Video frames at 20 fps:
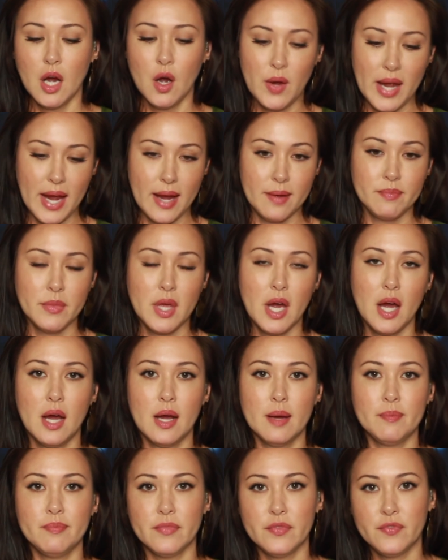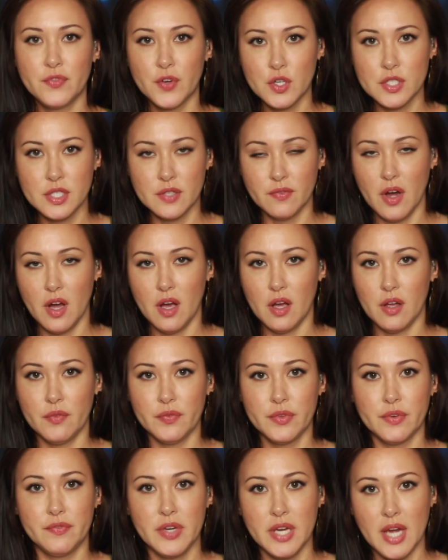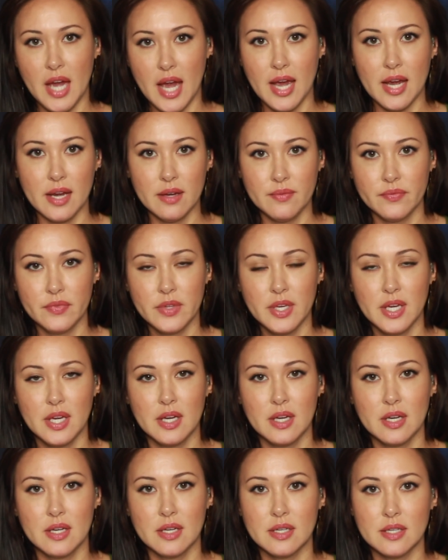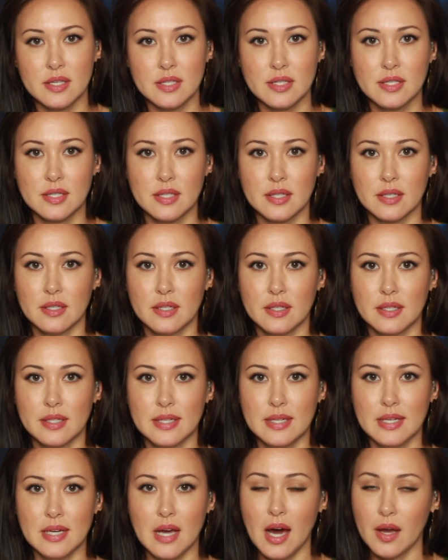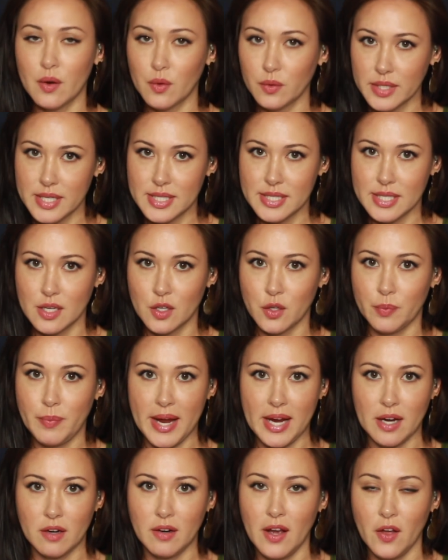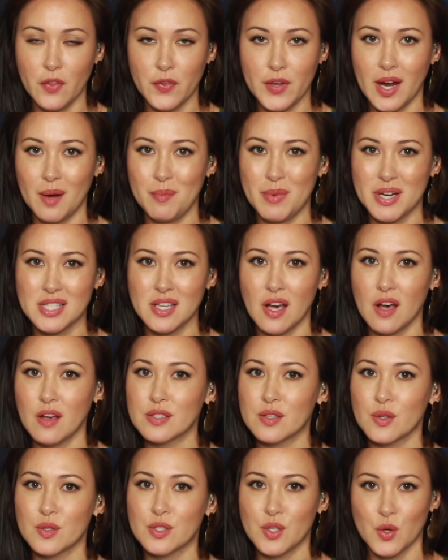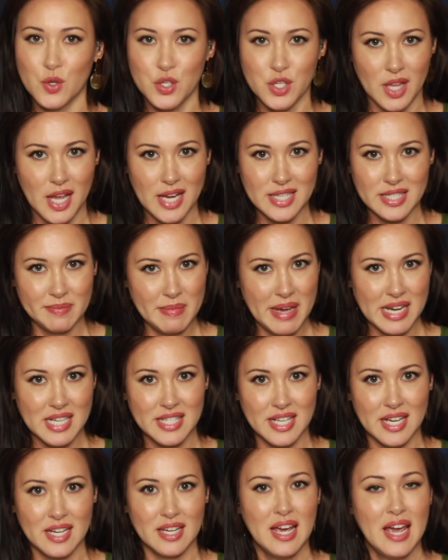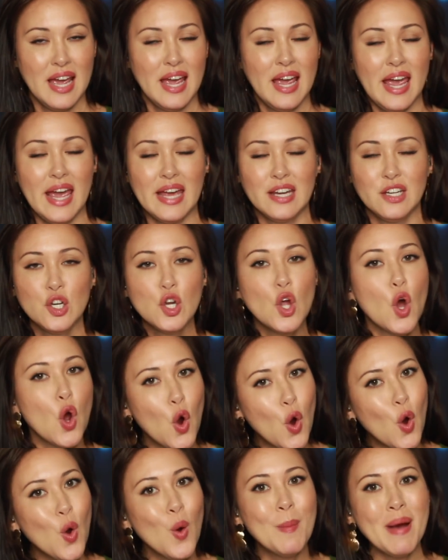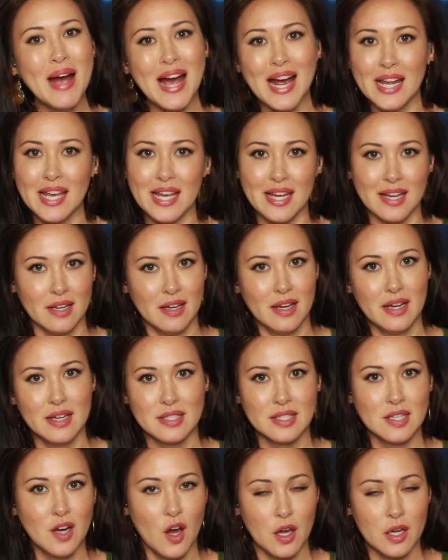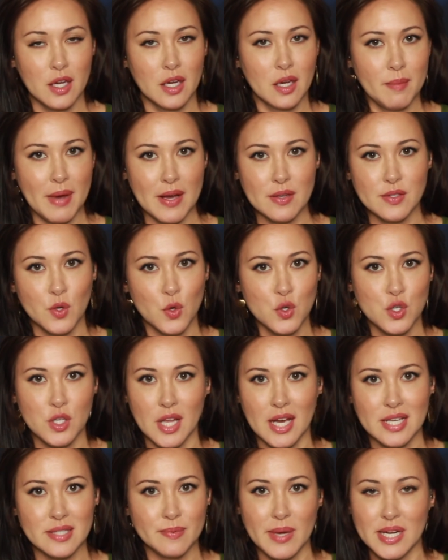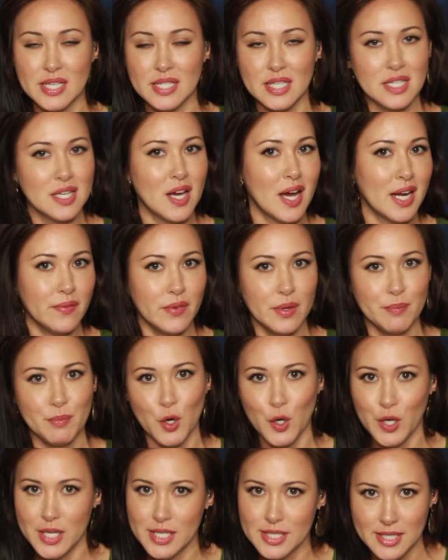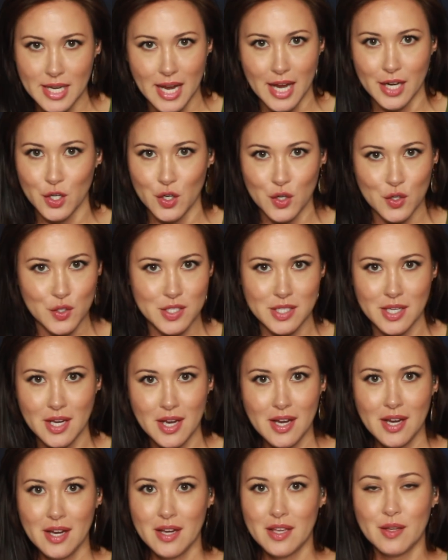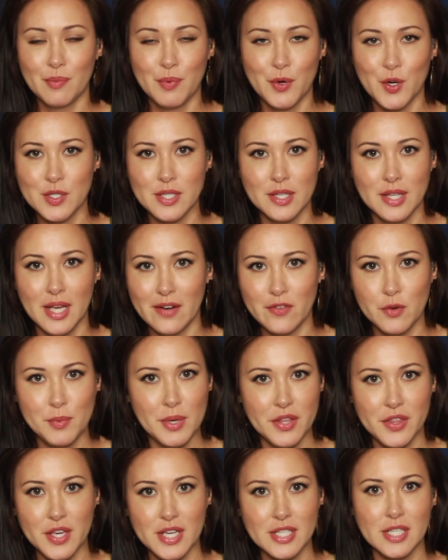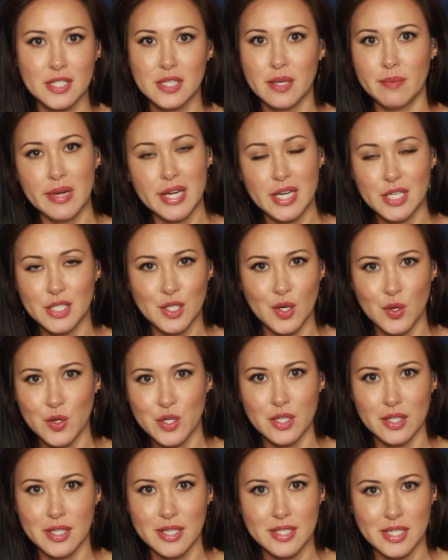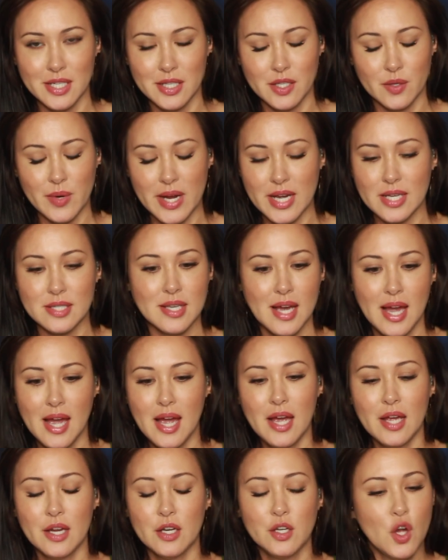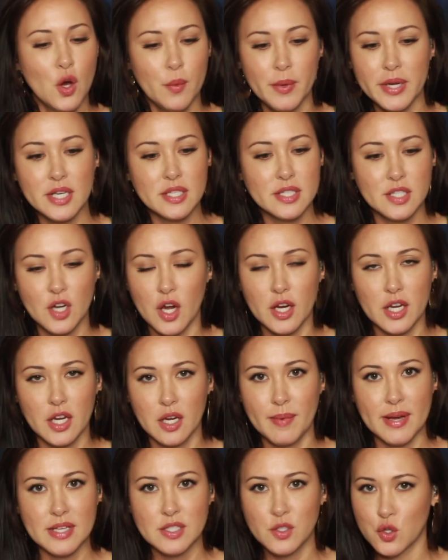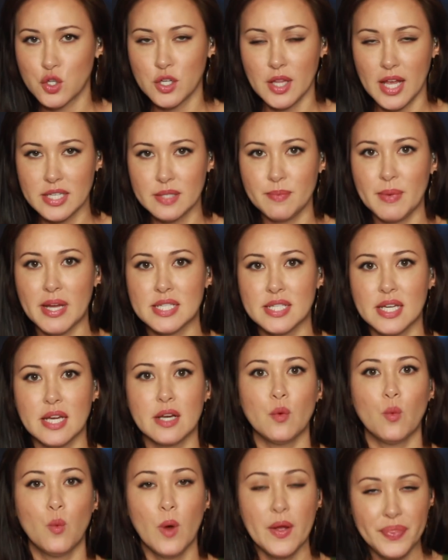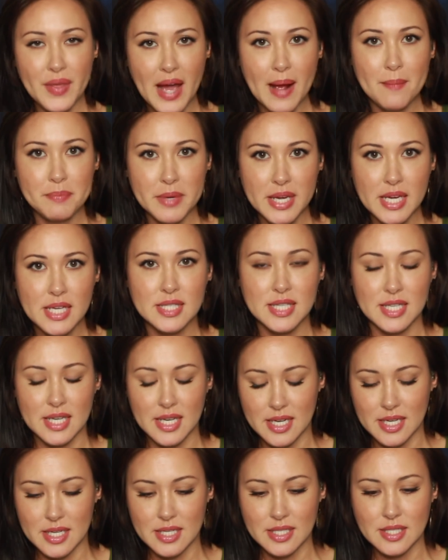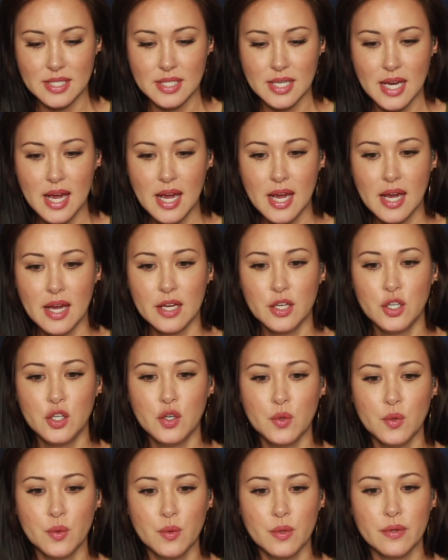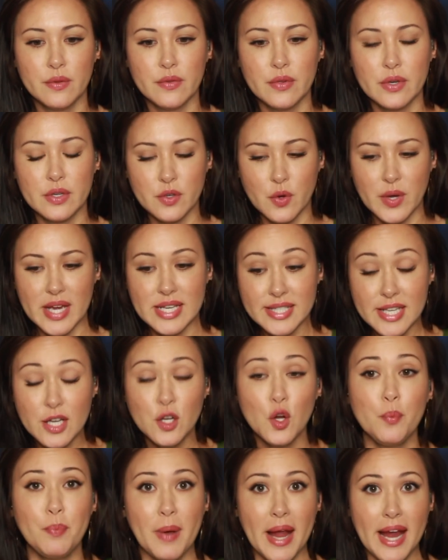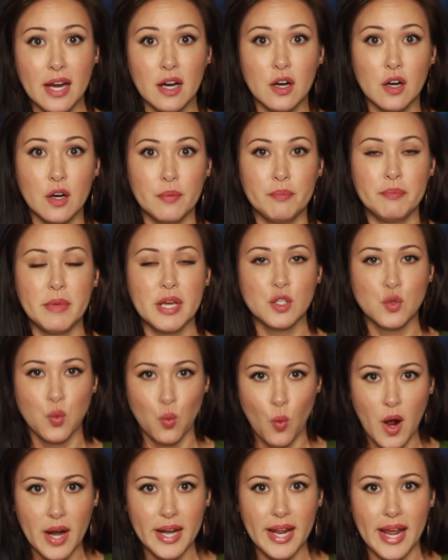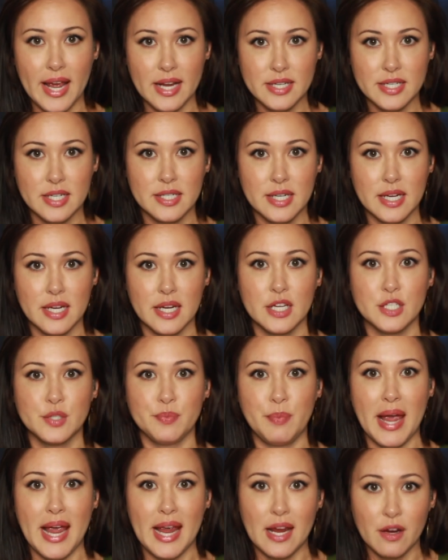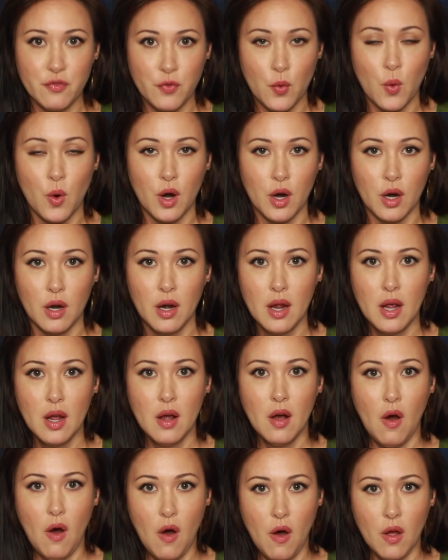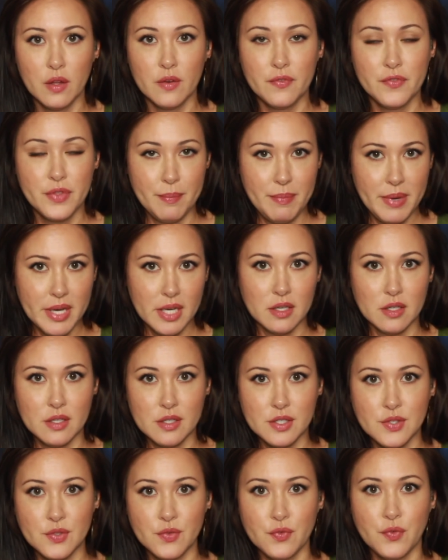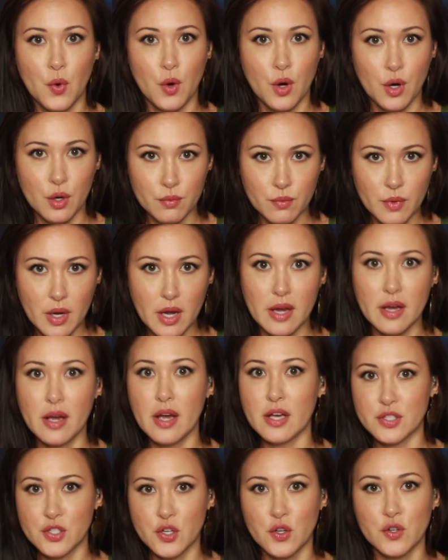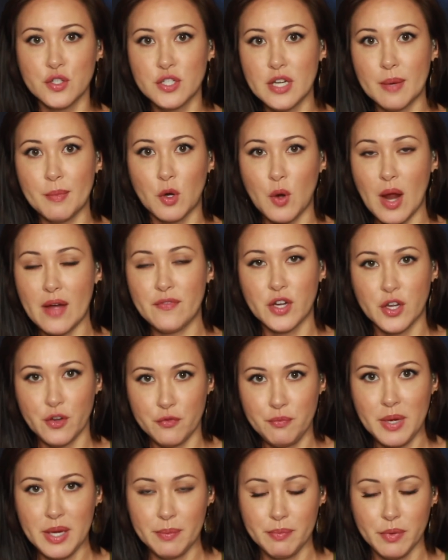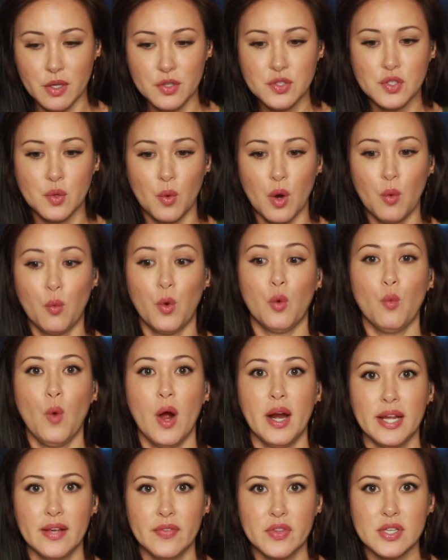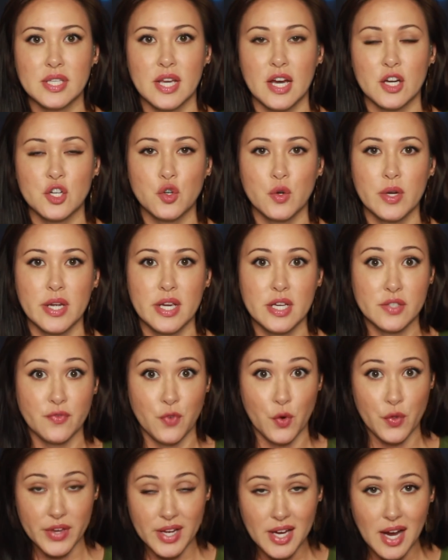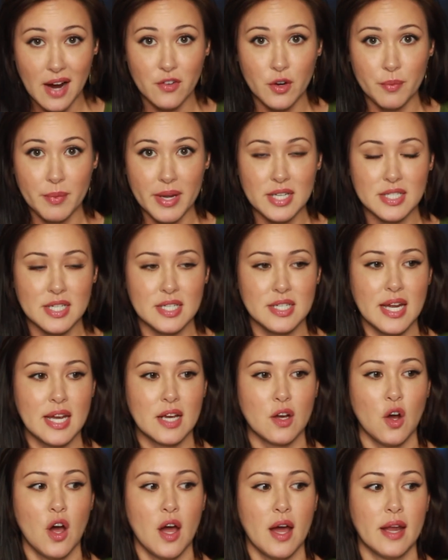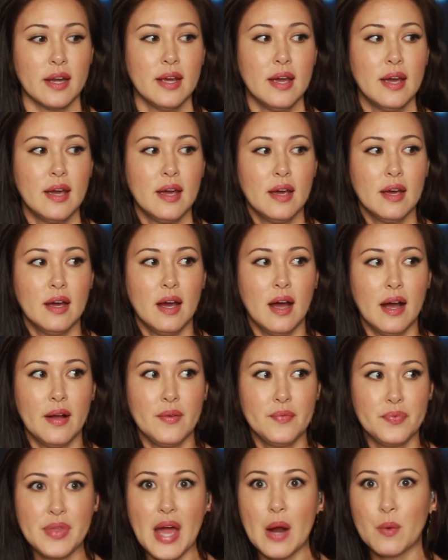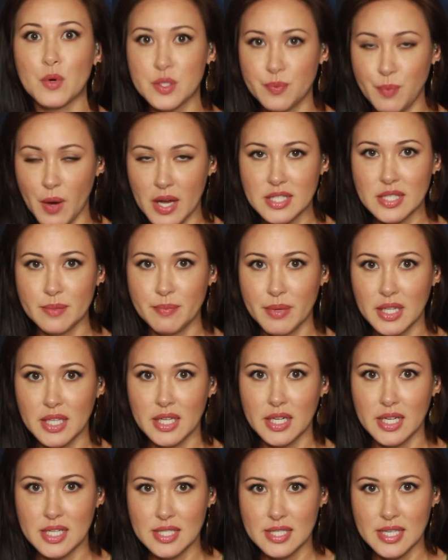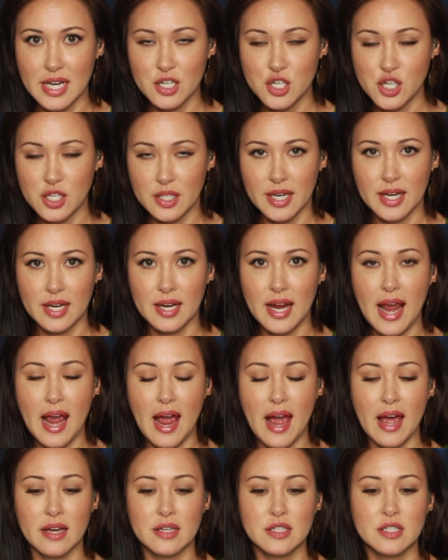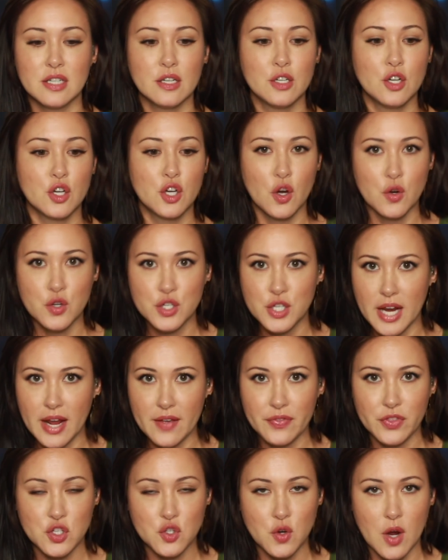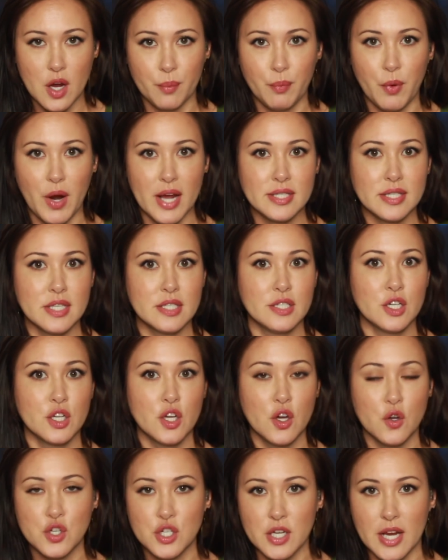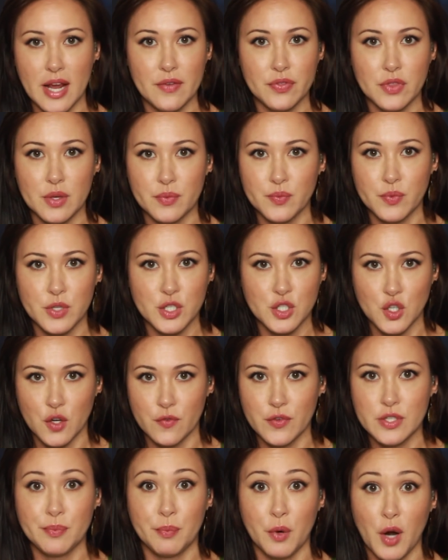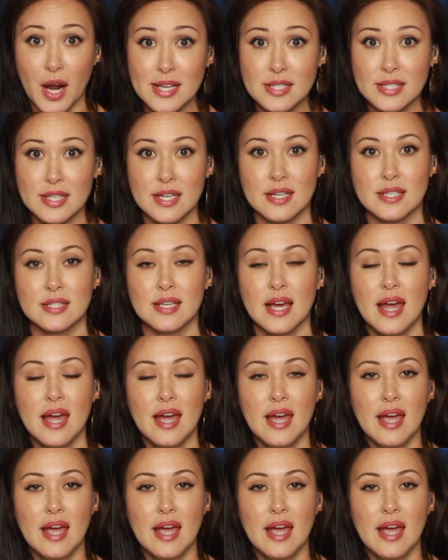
Okay. First of all, the VA is not only single-payer healthcare, but it's also socialized medicine. And nobody is talking about socialized medicine, not even Bernie Sanders, the person that everybody thinks is the biggest socialist in the race. Nobody is talking about socialized medicine. What that means is single-payer means one entity is paying for all of the bills for a certain demographic of people. So what we're wanting in this country is for the government to take on that responsibility, essentially, and negotiate the drug prices, negotiate the service prices.